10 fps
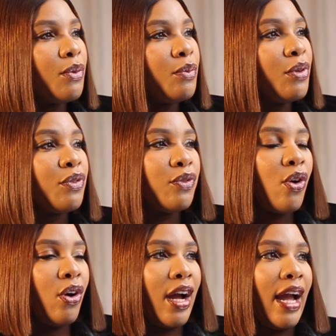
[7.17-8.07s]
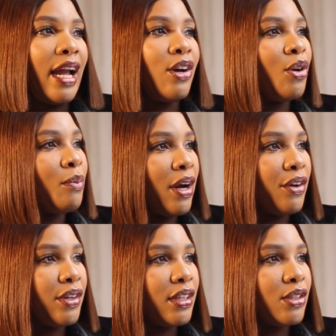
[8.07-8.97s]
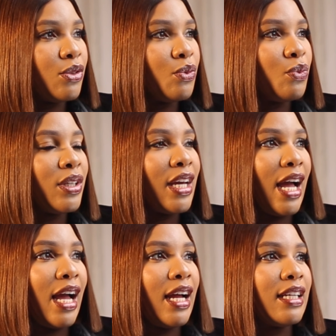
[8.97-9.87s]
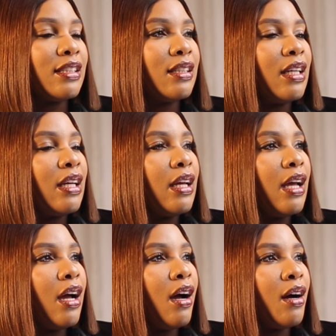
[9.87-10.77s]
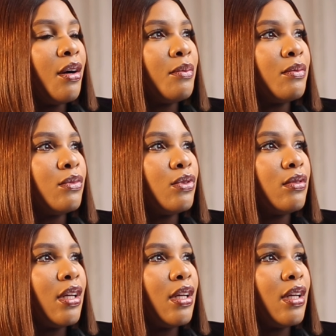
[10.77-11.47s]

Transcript: before I got married, we had um,